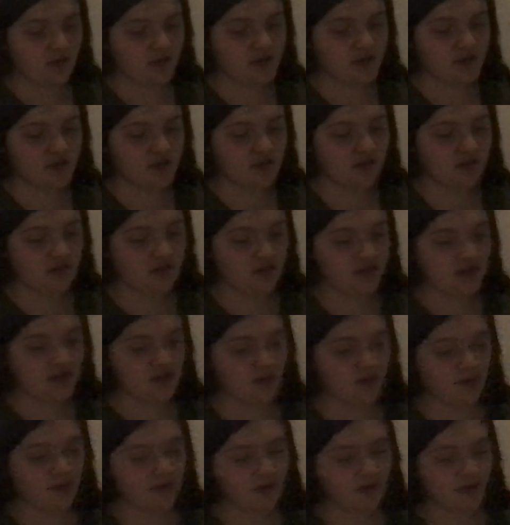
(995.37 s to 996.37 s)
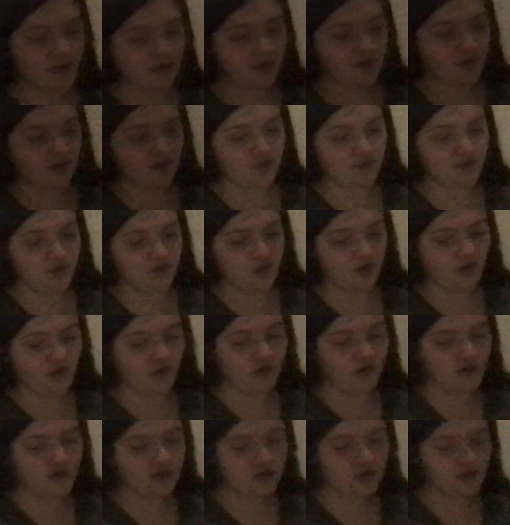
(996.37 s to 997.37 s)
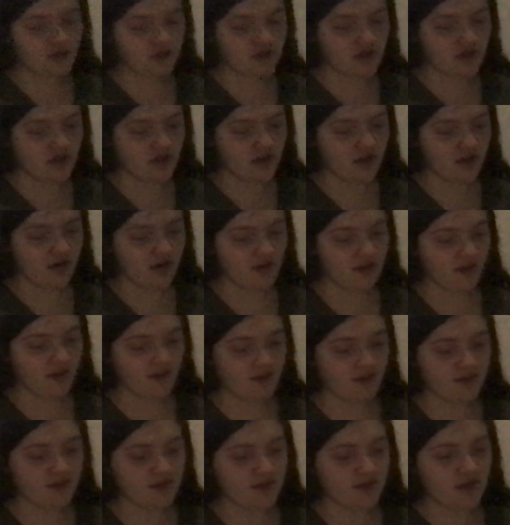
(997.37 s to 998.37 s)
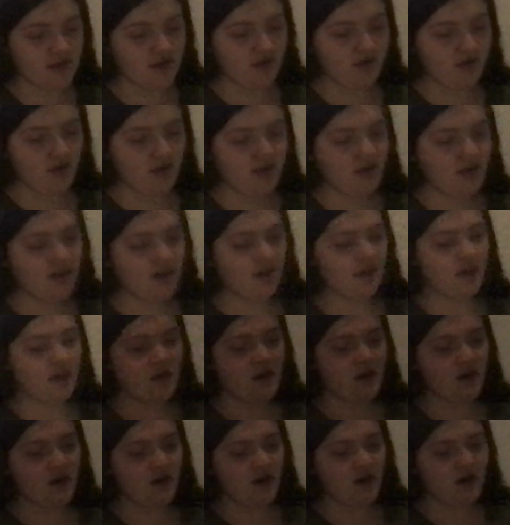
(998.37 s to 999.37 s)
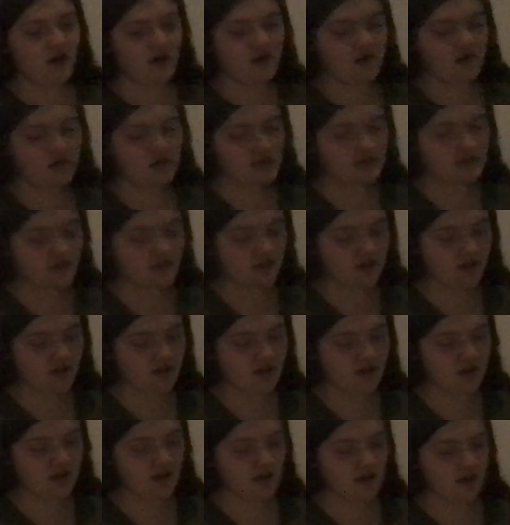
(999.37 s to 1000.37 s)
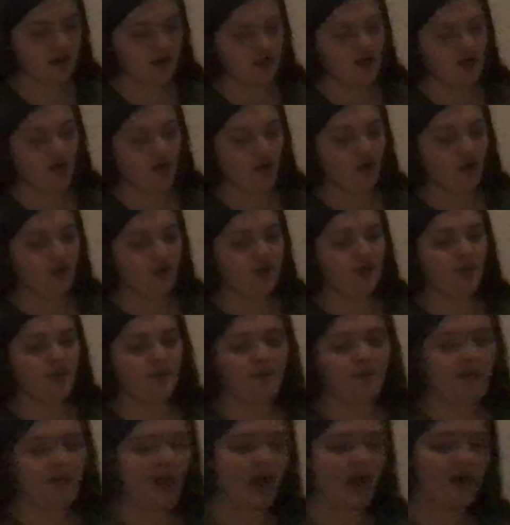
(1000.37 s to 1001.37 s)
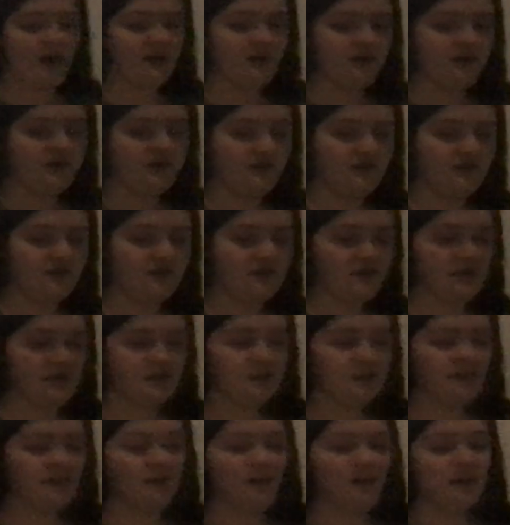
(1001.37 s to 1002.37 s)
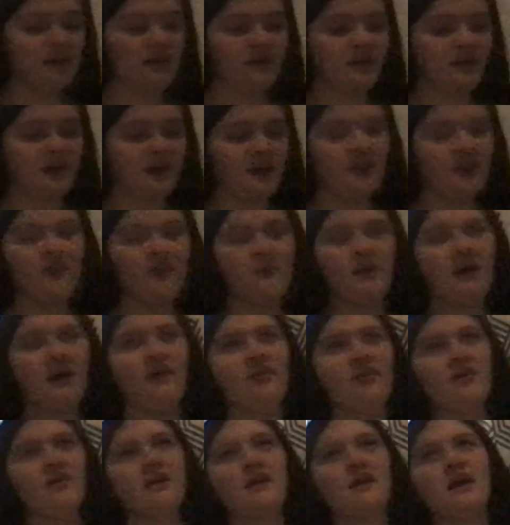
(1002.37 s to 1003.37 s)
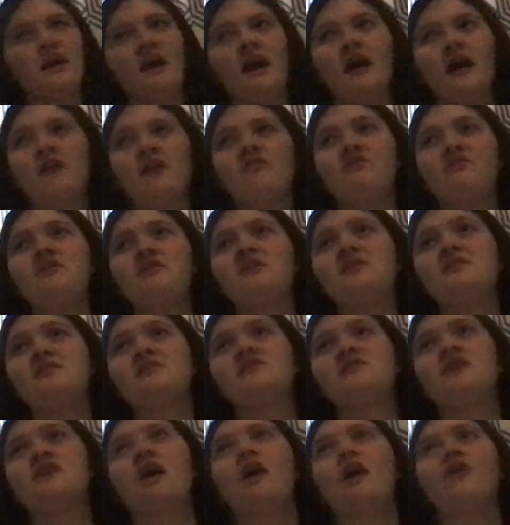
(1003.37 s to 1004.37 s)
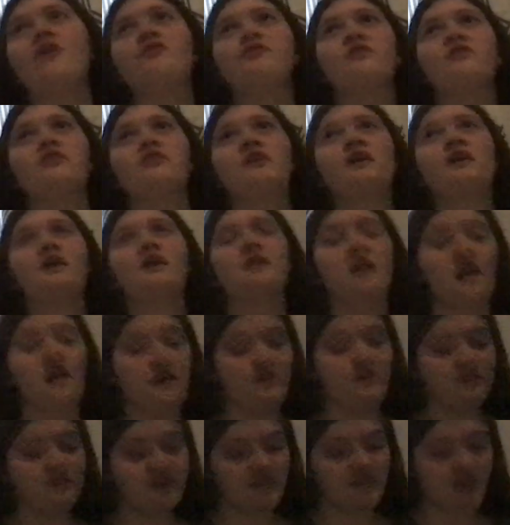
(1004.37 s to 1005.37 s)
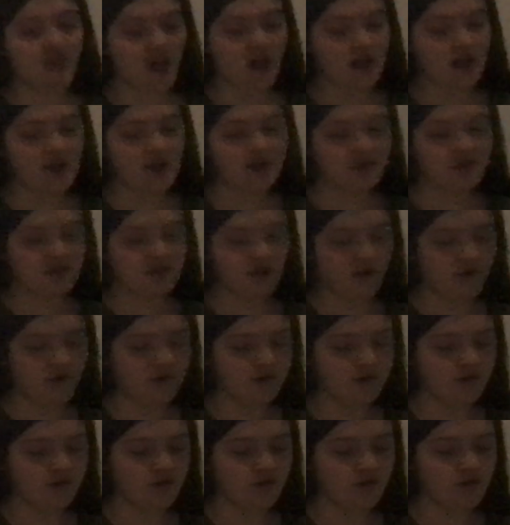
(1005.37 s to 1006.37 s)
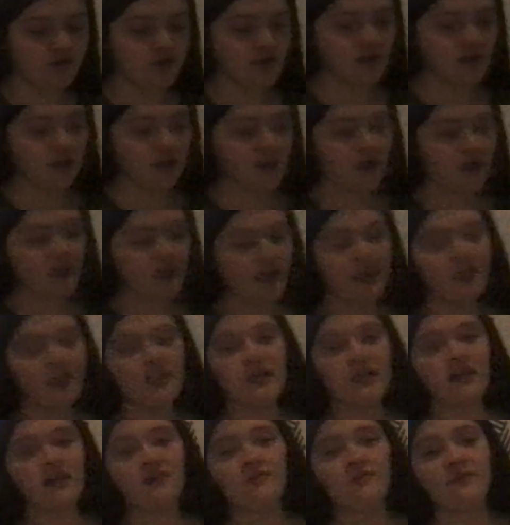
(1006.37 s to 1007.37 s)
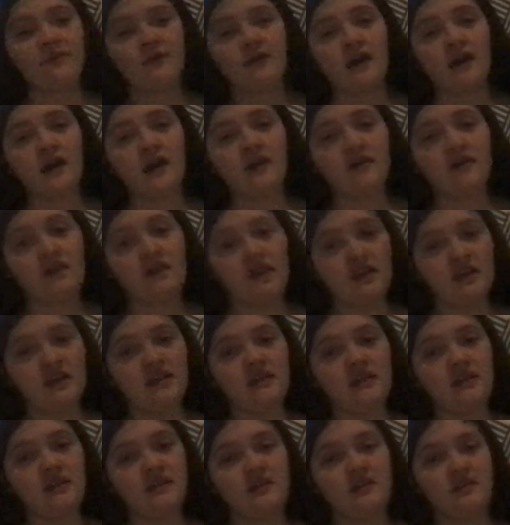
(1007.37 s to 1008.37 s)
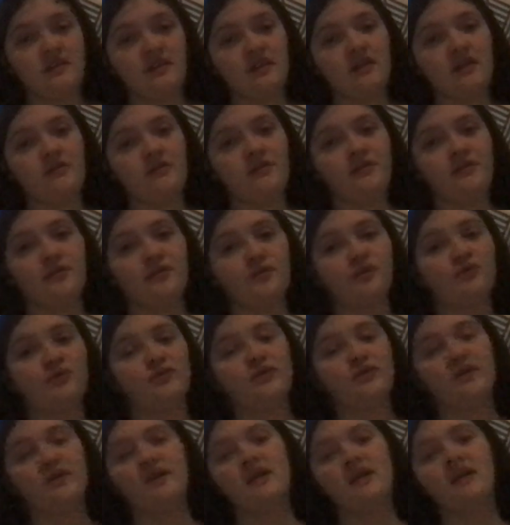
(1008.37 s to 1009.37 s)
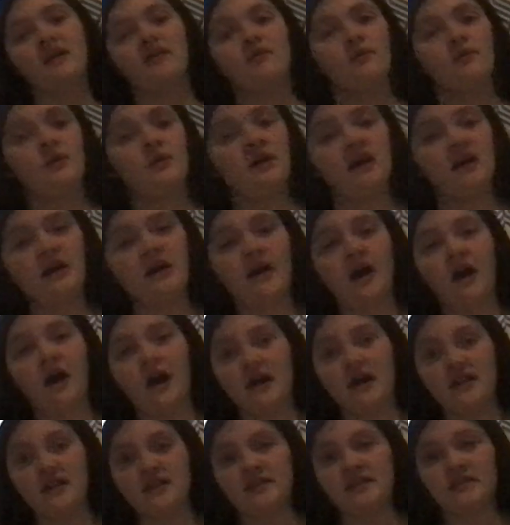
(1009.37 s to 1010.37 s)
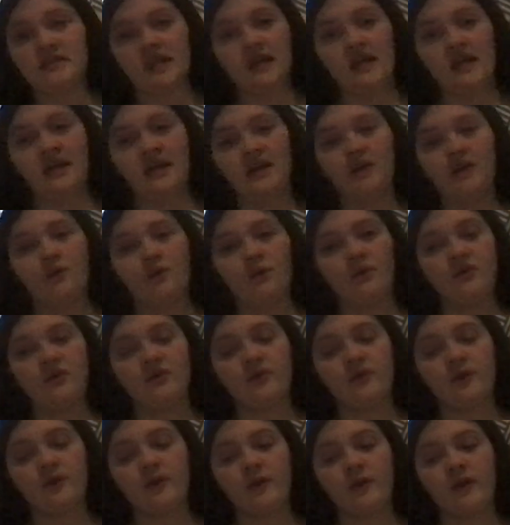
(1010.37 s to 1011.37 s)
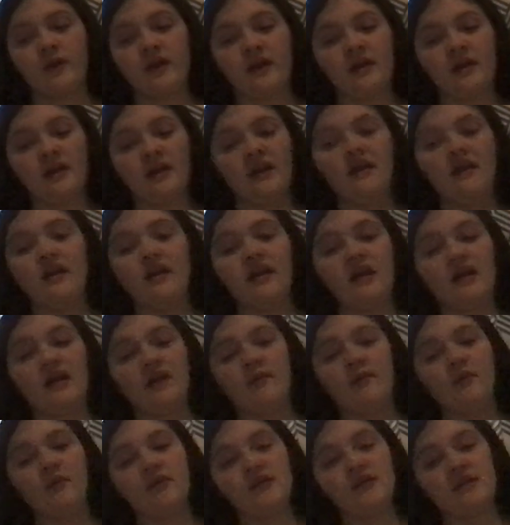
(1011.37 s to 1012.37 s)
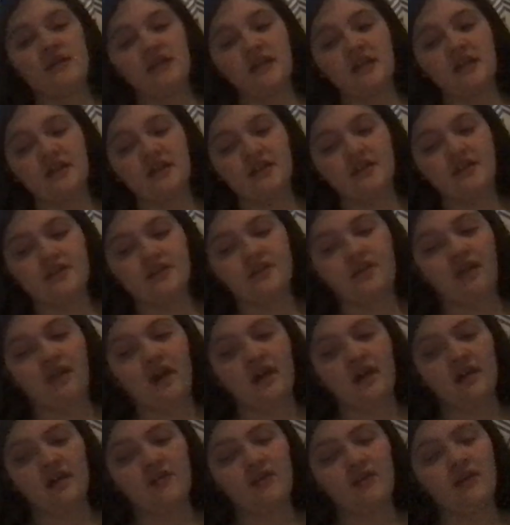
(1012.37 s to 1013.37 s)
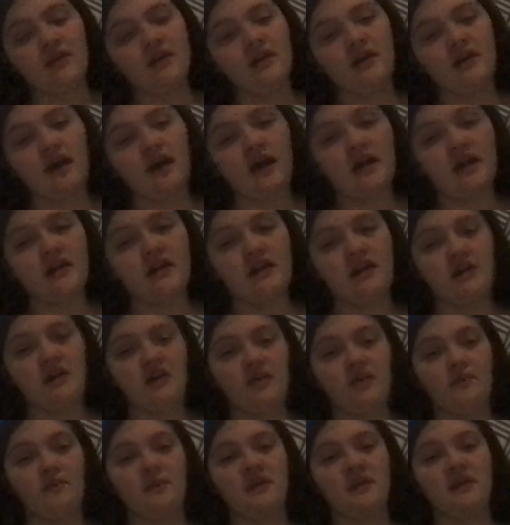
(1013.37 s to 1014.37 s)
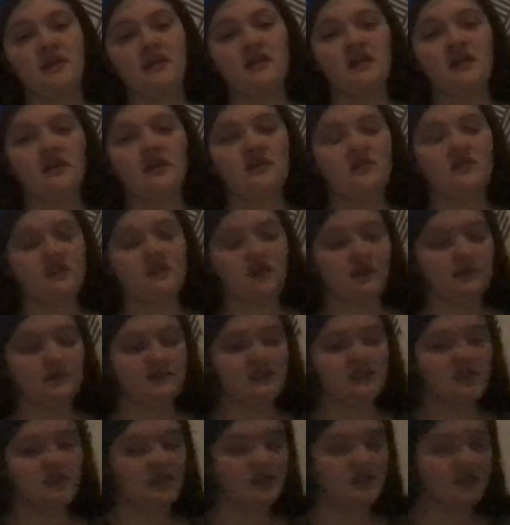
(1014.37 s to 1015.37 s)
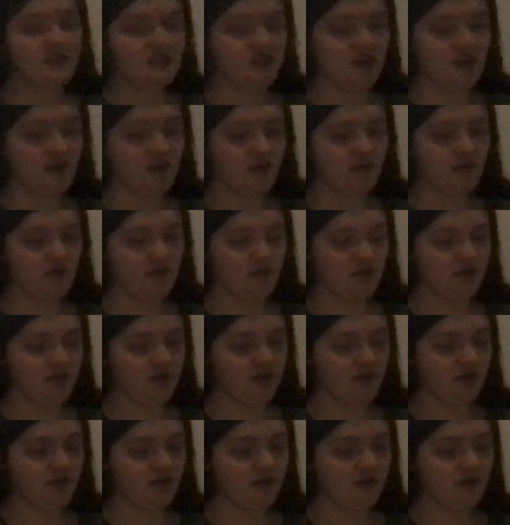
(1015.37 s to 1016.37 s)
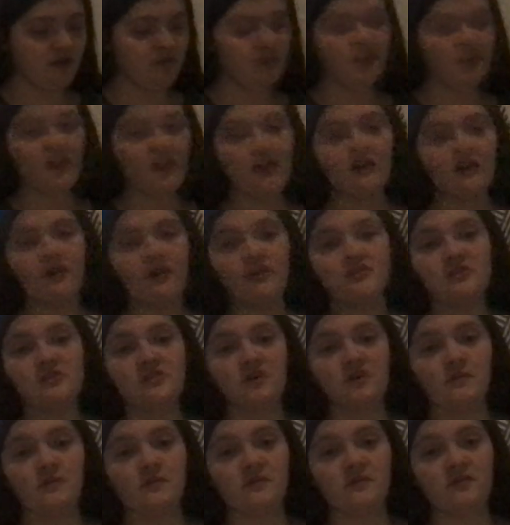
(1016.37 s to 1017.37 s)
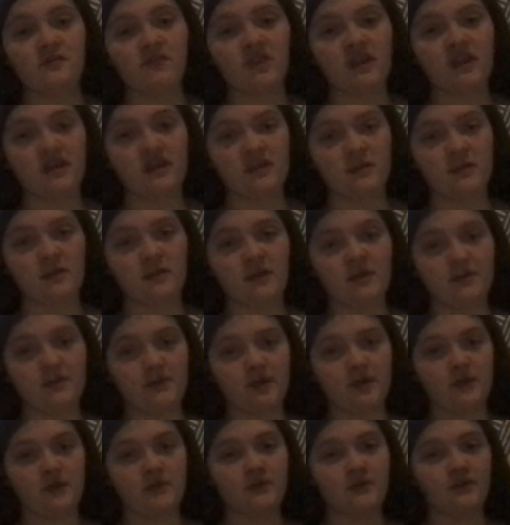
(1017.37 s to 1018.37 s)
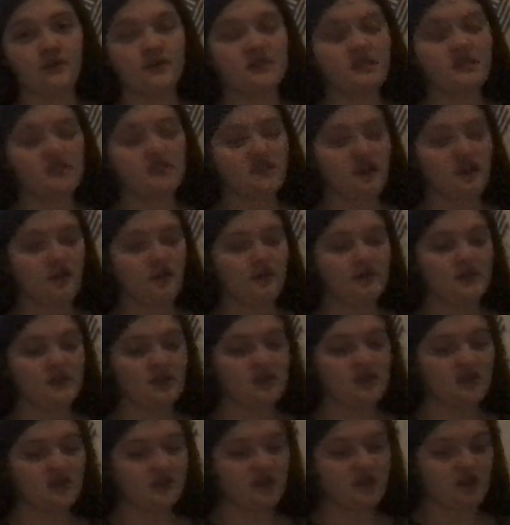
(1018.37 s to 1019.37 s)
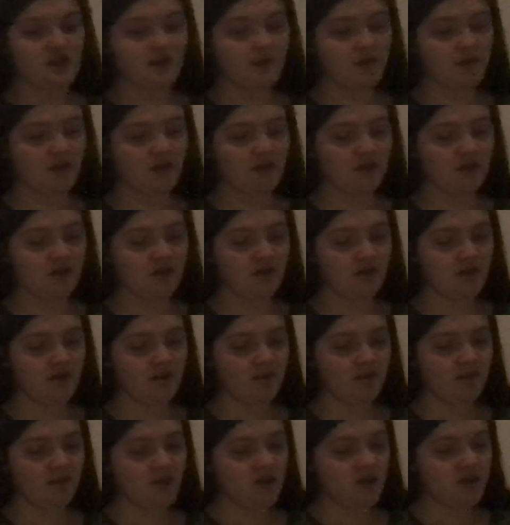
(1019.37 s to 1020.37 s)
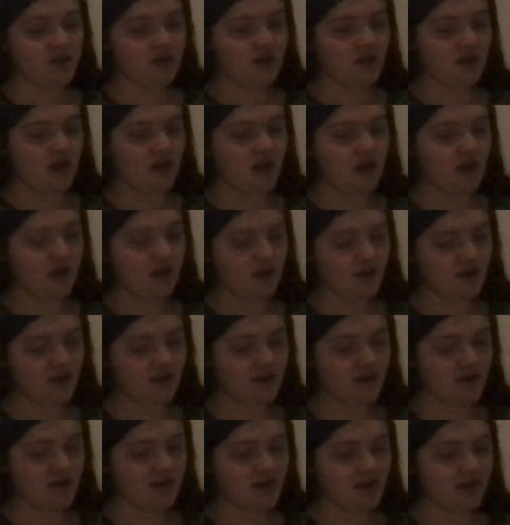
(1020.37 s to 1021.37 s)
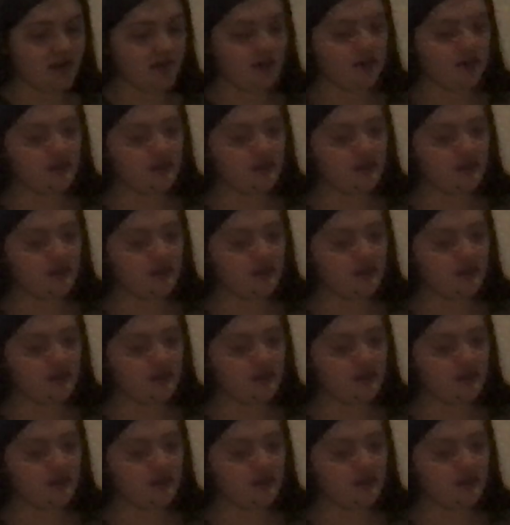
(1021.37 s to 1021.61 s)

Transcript: should learn to be grateful for all the good in our lives rather than thinking all the bad in our lives, like thinking about how this is awful and how that is awful. And if you have anything you're thankful for it, what God did or for what anyone did in your life, I'd like you to put that down in the comment section down below. And also don't forget to put your prayer request in the comment section down below. Now we are going to